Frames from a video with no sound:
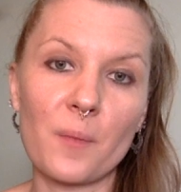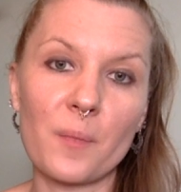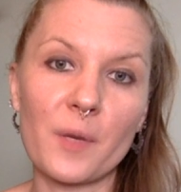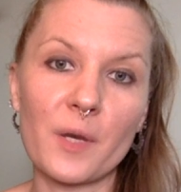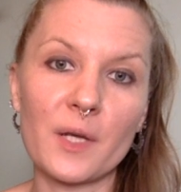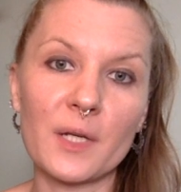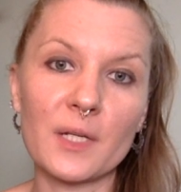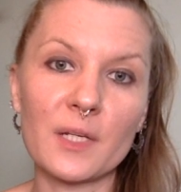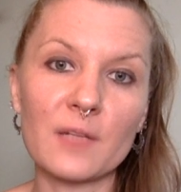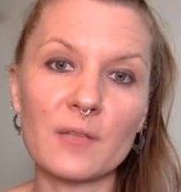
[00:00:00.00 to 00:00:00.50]

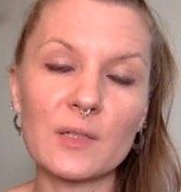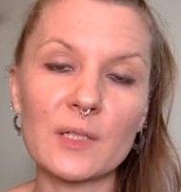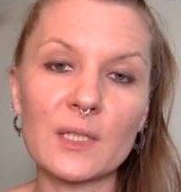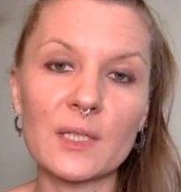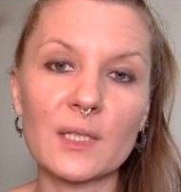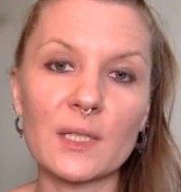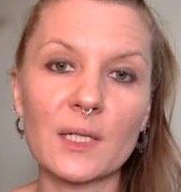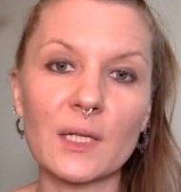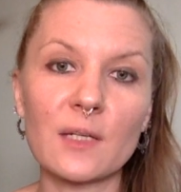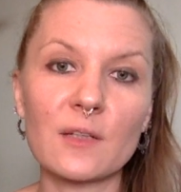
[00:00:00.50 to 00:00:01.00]
but even in
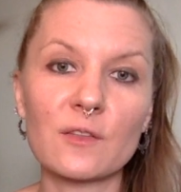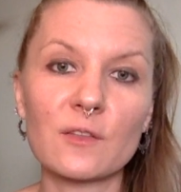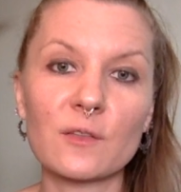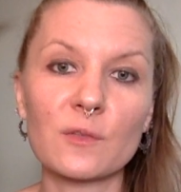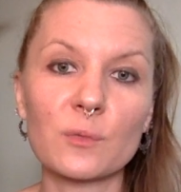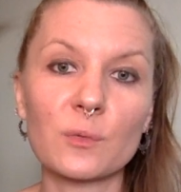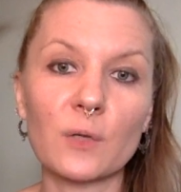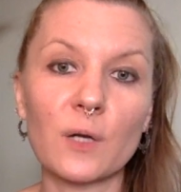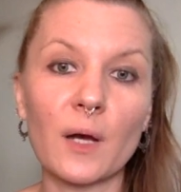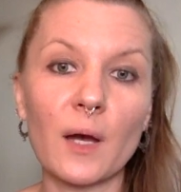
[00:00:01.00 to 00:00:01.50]
the cases
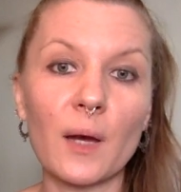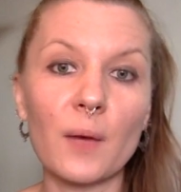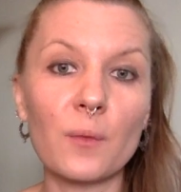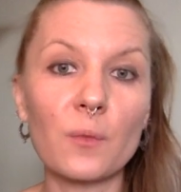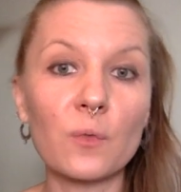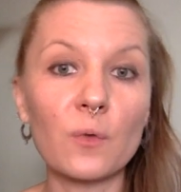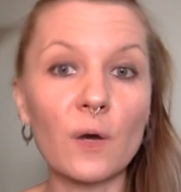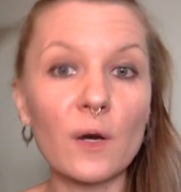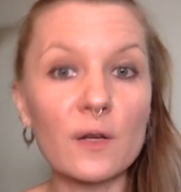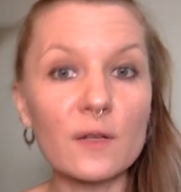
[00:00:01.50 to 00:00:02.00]
where I
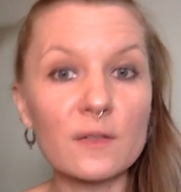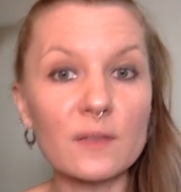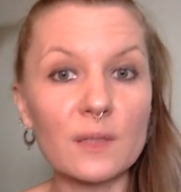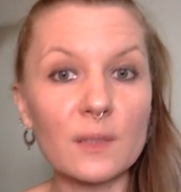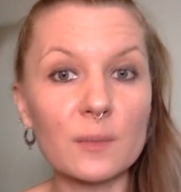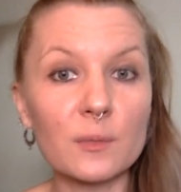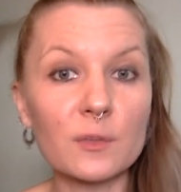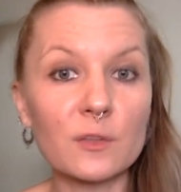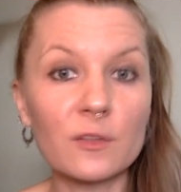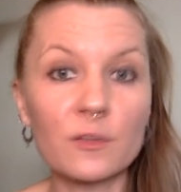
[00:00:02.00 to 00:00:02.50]
was
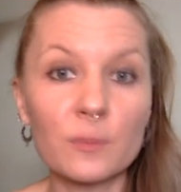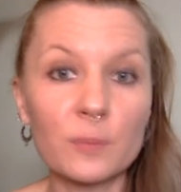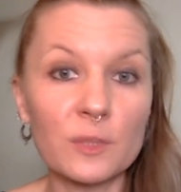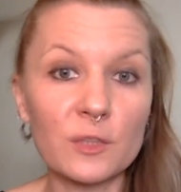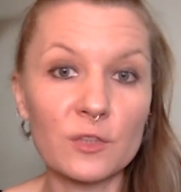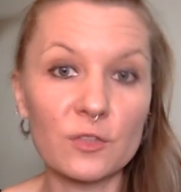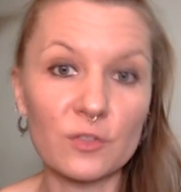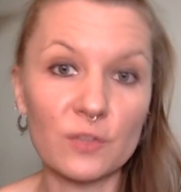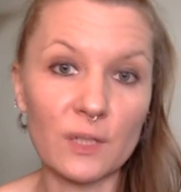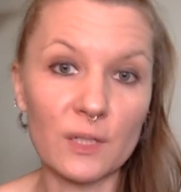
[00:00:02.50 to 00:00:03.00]
able to be
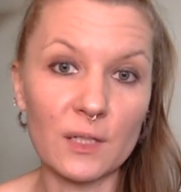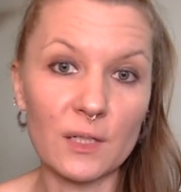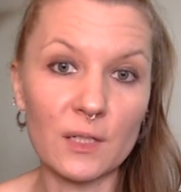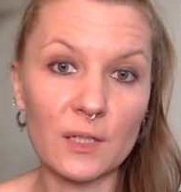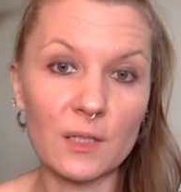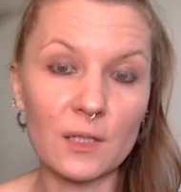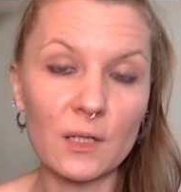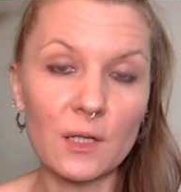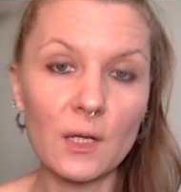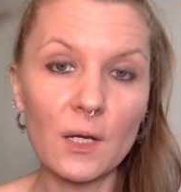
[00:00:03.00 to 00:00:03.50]

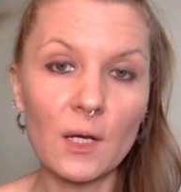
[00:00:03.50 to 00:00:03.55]
treated,